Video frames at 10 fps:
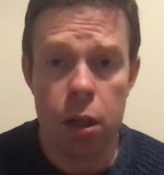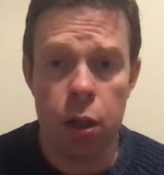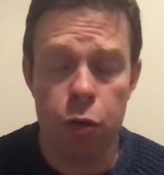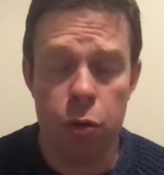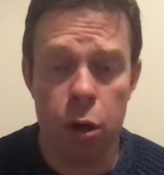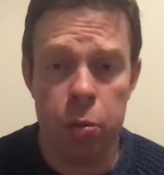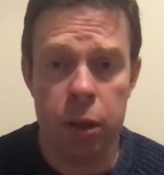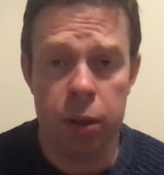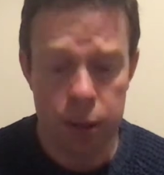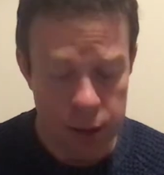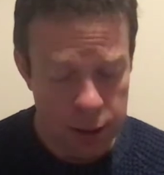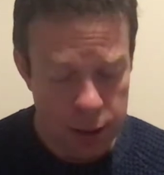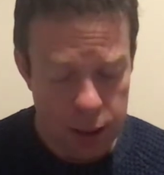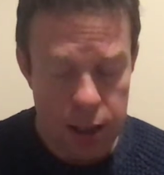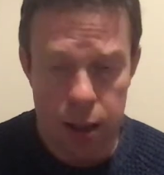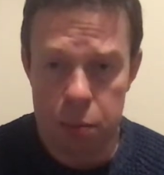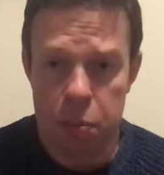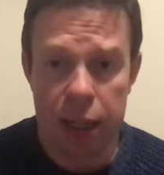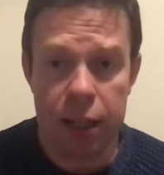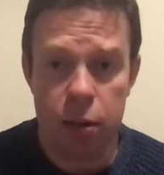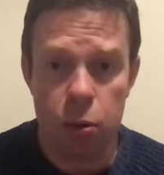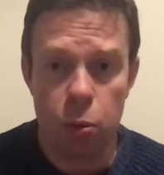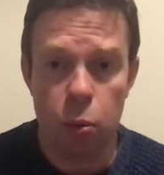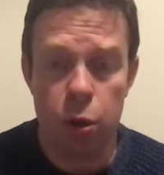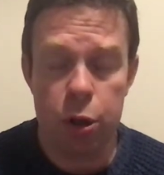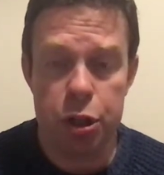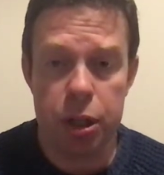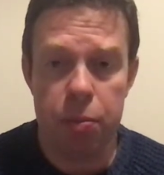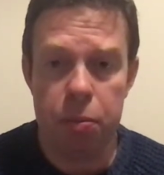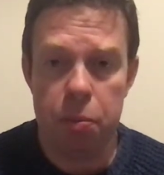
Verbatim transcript: of Roman uh, pagan worship,